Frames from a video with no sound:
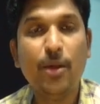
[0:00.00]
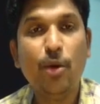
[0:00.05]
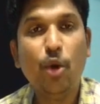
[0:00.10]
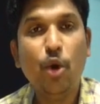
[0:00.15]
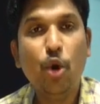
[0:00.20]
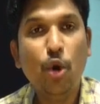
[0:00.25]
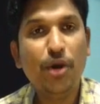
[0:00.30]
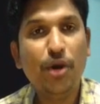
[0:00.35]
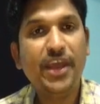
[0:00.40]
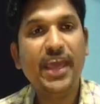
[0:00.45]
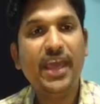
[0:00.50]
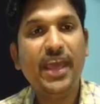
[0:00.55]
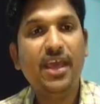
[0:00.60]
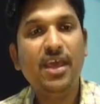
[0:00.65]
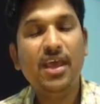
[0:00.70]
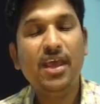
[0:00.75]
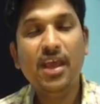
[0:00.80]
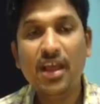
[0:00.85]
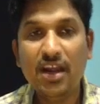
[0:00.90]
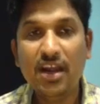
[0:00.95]
Okay.
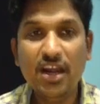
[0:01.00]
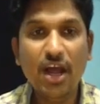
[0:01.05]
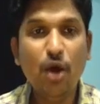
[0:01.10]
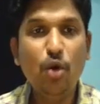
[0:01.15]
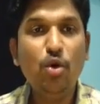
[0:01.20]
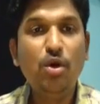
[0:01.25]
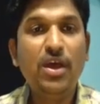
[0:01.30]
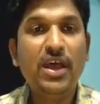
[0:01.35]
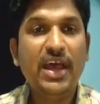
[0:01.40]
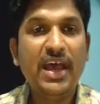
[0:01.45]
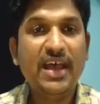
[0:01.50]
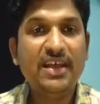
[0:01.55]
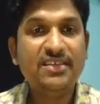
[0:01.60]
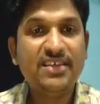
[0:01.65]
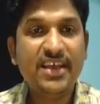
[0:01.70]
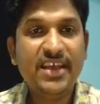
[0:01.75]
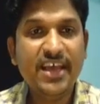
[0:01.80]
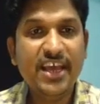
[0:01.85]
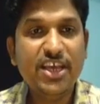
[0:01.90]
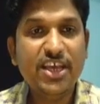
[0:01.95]
Now, as
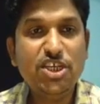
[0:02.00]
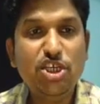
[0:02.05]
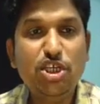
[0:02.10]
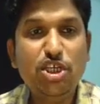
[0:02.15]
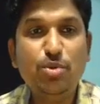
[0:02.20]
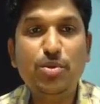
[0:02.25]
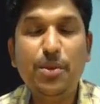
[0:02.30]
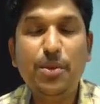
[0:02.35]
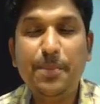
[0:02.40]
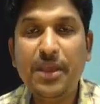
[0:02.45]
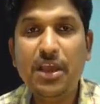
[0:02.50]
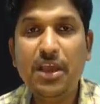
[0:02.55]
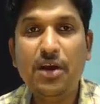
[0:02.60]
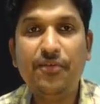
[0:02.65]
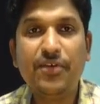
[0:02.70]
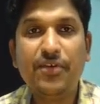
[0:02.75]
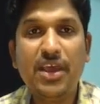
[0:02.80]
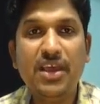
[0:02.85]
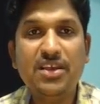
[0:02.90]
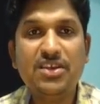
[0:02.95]
I assumed P
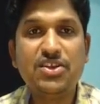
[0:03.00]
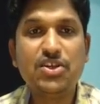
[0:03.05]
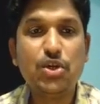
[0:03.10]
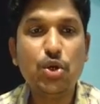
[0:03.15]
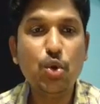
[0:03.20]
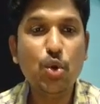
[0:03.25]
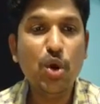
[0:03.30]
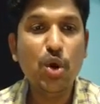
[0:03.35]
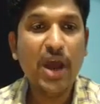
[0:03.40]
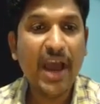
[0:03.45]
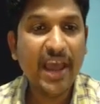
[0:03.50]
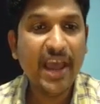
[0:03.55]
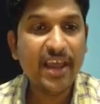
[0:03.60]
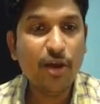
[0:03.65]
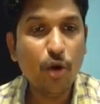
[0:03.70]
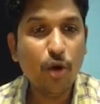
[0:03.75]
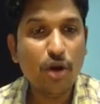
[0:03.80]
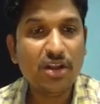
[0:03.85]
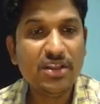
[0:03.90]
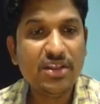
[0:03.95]
of k is true, I
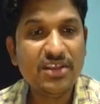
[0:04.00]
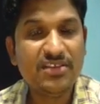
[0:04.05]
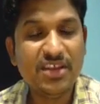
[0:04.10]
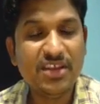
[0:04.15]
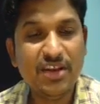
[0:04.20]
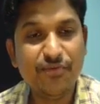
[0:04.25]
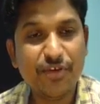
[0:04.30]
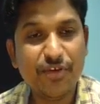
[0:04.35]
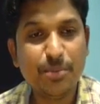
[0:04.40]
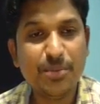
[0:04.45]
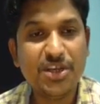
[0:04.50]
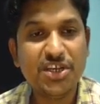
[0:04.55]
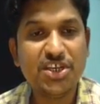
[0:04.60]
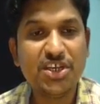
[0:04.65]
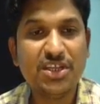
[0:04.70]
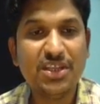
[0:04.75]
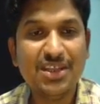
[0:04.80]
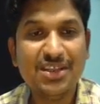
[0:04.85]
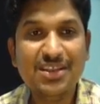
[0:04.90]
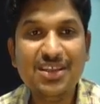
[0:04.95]
got this
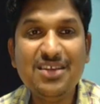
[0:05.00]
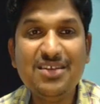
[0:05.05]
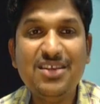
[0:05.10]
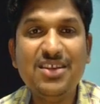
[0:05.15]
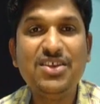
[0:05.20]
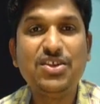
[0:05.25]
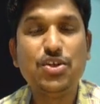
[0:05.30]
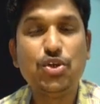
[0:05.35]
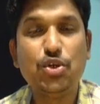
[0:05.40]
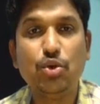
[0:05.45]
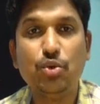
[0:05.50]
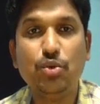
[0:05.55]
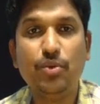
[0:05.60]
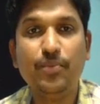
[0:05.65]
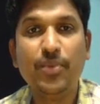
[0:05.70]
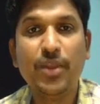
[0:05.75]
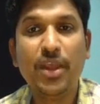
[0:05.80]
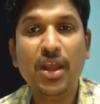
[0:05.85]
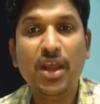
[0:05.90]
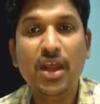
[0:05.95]
information. This is true.
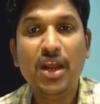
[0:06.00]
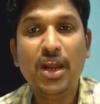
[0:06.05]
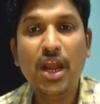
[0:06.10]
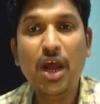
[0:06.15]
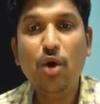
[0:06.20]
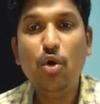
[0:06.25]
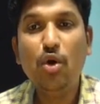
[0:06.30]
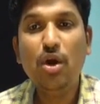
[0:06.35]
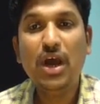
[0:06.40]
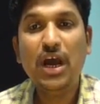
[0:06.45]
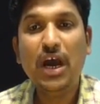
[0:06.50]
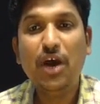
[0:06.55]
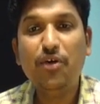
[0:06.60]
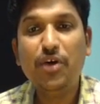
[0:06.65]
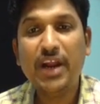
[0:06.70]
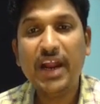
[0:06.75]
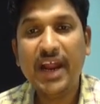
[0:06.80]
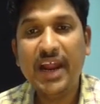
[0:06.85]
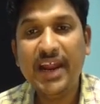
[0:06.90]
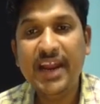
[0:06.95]
Now,
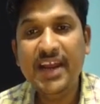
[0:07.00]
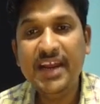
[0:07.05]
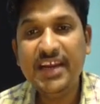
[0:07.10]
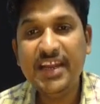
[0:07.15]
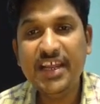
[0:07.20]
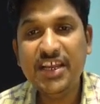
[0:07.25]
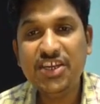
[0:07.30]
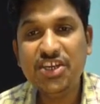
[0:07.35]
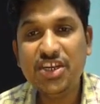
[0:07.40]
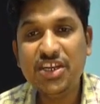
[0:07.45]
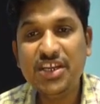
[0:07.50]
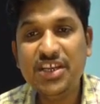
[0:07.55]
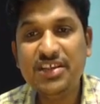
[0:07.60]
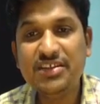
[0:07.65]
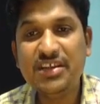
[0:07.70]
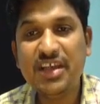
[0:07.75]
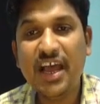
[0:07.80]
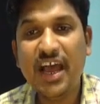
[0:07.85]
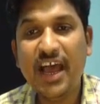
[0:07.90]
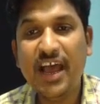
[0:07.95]
our intention
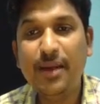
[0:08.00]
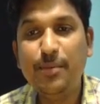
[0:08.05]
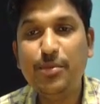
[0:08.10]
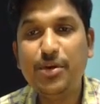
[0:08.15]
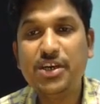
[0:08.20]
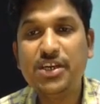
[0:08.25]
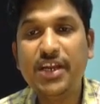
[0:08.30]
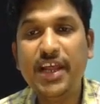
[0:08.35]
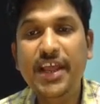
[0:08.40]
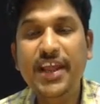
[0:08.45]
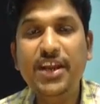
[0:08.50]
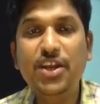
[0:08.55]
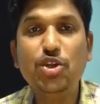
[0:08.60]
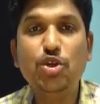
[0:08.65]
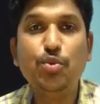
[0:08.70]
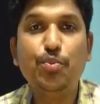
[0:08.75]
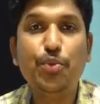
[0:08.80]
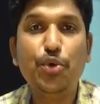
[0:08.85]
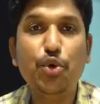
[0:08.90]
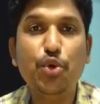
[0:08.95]
is, I am trying
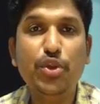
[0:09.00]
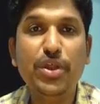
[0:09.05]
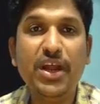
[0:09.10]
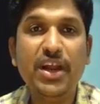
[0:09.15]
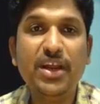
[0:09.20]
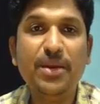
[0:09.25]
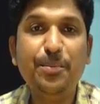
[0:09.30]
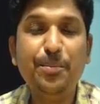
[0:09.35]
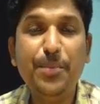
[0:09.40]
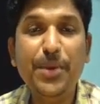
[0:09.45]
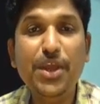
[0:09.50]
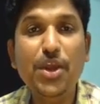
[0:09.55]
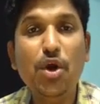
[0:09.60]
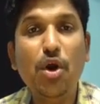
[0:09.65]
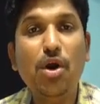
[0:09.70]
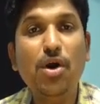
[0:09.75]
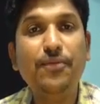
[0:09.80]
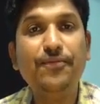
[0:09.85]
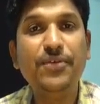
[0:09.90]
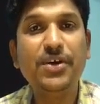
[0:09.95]
to prove that P
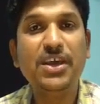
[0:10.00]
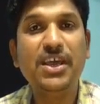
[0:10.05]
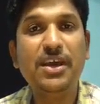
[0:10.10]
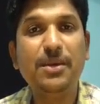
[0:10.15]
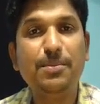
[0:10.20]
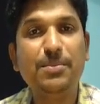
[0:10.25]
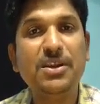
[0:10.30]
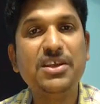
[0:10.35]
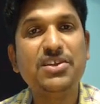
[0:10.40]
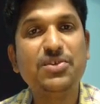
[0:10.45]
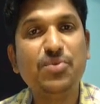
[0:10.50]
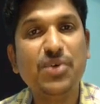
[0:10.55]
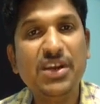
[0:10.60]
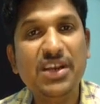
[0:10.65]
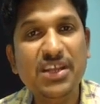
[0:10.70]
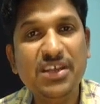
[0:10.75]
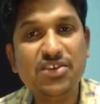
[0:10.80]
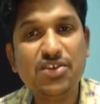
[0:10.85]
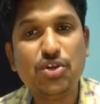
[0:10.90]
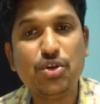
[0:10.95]
of k plus
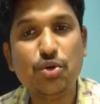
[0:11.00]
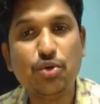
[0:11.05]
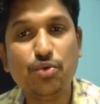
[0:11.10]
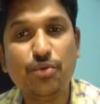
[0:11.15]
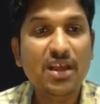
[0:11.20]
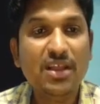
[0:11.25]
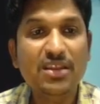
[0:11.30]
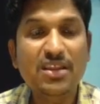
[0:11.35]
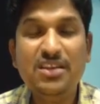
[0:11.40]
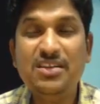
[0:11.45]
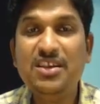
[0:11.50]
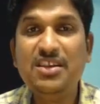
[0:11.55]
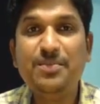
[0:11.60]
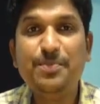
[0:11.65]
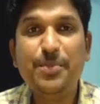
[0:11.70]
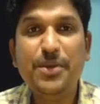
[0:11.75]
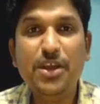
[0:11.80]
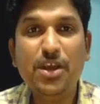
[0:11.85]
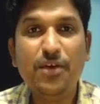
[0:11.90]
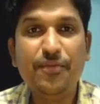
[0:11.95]
1 is true. This is
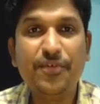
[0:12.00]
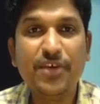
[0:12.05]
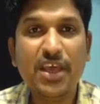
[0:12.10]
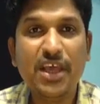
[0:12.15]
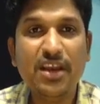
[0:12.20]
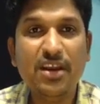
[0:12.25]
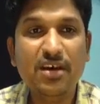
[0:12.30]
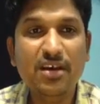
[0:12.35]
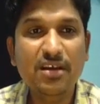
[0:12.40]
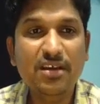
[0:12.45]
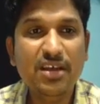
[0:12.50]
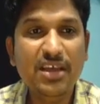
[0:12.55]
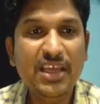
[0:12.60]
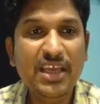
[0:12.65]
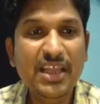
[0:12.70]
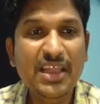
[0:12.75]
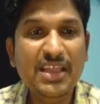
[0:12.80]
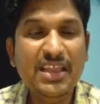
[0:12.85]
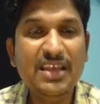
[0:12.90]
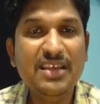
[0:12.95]
P of k na.
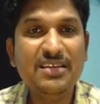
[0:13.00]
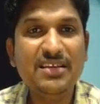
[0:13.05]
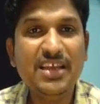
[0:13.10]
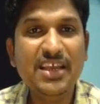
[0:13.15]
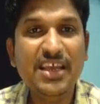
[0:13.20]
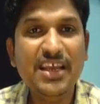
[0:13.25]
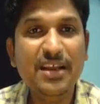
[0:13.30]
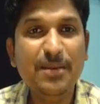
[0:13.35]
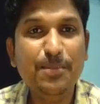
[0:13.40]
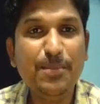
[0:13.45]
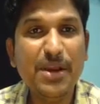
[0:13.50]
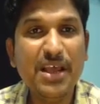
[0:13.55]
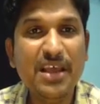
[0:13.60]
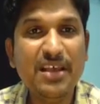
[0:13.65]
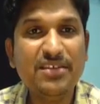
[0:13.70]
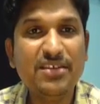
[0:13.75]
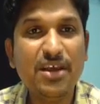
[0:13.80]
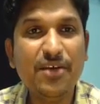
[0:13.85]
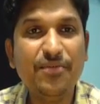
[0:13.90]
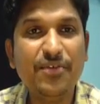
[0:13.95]
In this, in
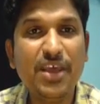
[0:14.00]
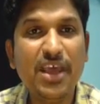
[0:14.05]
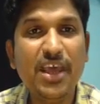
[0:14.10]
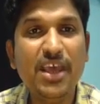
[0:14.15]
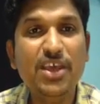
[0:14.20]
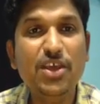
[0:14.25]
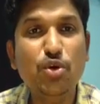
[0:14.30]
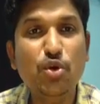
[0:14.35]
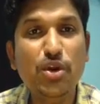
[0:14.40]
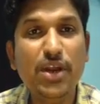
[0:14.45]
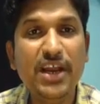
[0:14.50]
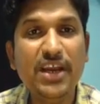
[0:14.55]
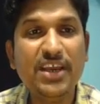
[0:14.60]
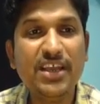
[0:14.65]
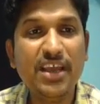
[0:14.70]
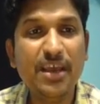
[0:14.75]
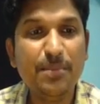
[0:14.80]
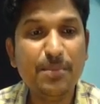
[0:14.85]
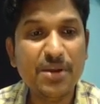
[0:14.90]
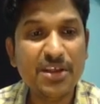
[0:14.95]
place of k, you write
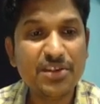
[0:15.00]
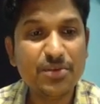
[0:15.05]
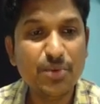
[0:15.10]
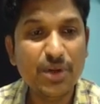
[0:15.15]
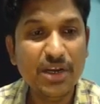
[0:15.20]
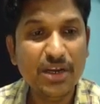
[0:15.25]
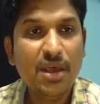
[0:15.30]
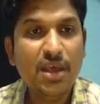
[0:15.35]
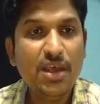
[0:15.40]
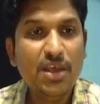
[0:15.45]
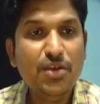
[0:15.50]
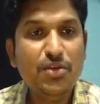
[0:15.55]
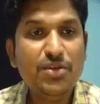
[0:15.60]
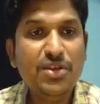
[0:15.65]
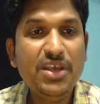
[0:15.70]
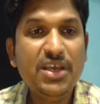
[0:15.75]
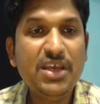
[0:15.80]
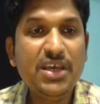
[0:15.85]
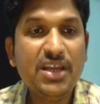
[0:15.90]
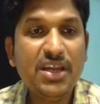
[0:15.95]
k plus 1. You
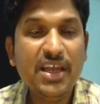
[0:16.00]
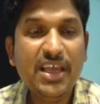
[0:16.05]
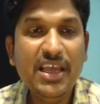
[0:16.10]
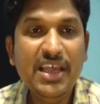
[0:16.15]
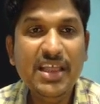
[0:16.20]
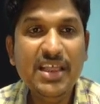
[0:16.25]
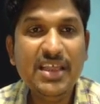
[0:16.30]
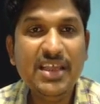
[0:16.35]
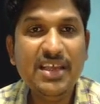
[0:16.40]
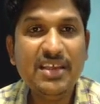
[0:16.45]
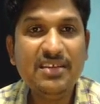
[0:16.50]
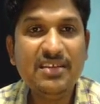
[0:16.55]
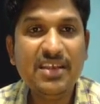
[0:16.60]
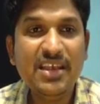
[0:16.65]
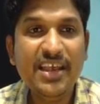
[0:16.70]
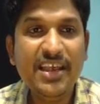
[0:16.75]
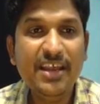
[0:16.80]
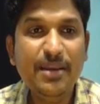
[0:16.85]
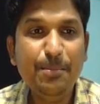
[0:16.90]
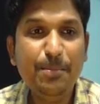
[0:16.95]
see here, in this,
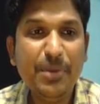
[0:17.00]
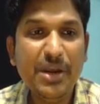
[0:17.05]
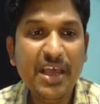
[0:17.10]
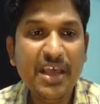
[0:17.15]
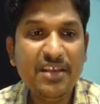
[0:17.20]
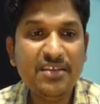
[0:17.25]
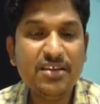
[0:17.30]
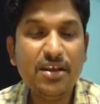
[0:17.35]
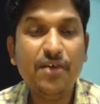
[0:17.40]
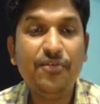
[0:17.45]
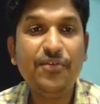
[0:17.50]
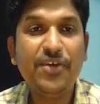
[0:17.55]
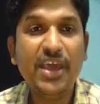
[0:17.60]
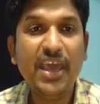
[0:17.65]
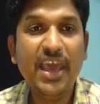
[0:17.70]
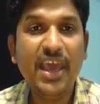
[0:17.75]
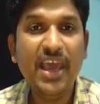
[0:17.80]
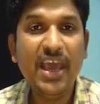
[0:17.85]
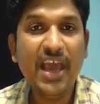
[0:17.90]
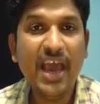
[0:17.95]
in place of
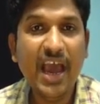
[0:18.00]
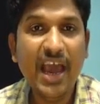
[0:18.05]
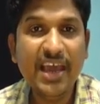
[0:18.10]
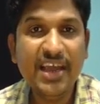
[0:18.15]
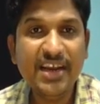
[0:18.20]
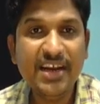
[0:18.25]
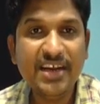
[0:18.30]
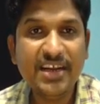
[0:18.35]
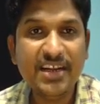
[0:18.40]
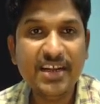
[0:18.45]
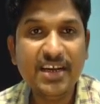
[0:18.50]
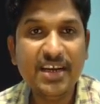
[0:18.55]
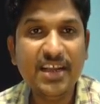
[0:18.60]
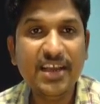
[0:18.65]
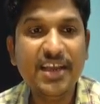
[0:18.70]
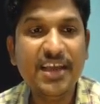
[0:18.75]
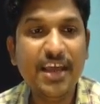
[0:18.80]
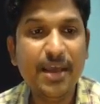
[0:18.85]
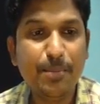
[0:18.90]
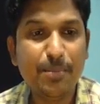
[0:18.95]
k, I written
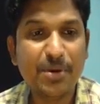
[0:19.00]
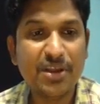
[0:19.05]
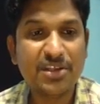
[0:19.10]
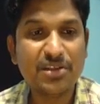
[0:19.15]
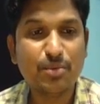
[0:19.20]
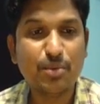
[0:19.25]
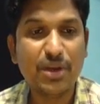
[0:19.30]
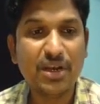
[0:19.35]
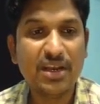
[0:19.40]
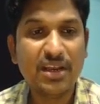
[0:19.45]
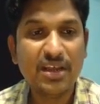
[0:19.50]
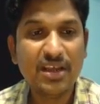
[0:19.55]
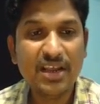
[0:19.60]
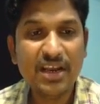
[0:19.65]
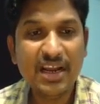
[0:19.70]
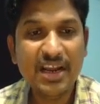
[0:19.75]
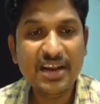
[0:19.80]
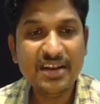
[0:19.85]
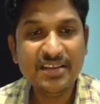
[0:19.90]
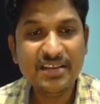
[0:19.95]
k plus 1.
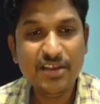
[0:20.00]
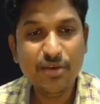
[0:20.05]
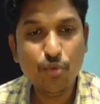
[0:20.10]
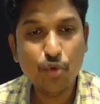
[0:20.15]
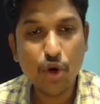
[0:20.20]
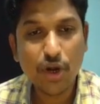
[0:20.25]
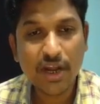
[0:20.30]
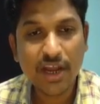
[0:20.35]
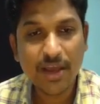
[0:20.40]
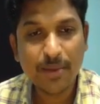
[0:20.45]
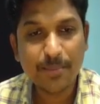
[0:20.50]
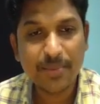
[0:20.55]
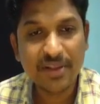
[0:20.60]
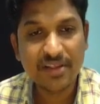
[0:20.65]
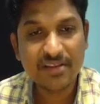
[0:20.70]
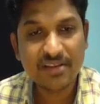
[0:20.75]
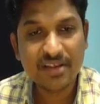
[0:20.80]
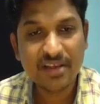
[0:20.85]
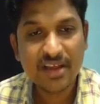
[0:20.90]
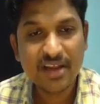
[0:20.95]
Let's see what
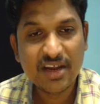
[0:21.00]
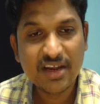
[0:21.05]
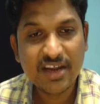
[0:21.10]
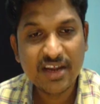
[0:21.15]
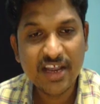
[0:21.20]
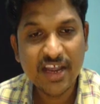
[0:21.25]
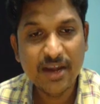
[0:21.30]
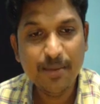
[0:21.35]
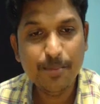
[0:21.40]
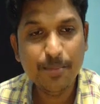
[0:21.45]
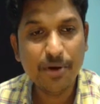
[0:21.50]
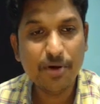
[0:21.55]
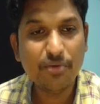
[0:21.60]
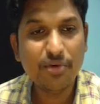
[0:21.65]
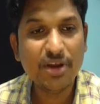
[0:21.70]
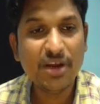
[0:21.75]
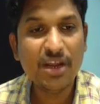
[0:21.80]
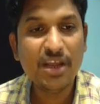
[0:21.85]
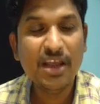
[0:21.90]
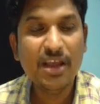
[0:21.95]
happens. 10
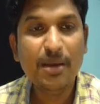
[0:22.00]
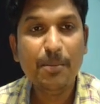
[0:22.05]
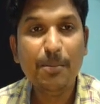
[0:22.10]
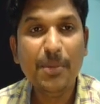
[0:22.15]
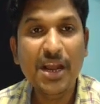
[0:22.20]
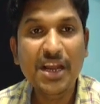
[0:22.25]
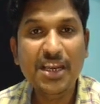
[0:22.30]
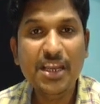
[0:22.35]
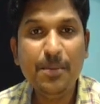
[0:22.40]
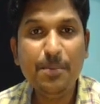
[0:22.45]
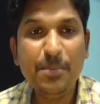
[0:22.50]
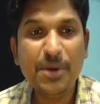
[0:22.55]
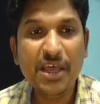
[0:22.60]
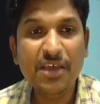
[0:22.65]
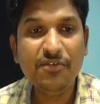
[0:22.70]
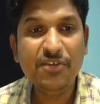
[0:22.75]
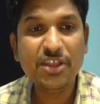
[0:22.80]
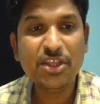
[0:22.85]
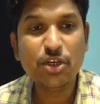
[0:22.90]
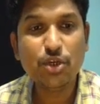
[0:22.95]
power, multiply
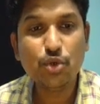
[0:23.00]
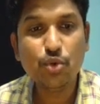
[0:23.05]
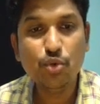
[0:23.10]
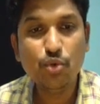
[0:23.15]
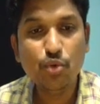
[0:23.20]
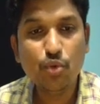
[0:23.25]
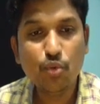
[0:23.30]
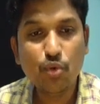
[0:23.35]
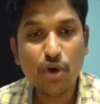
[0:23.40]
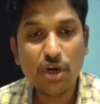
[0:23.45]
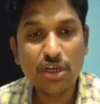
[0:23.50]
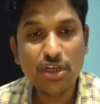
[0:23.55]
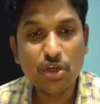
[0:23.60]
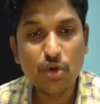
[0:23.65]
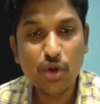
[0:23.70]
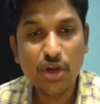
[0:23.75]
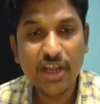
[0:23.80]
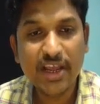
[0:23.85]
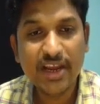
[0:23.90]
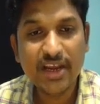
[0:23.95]
with 2, what you
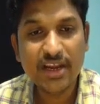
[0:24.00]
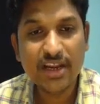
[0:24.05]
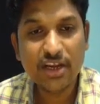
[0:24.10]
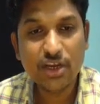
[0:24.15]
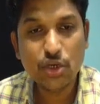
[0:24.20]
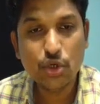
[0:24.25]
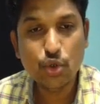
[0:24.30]
will get?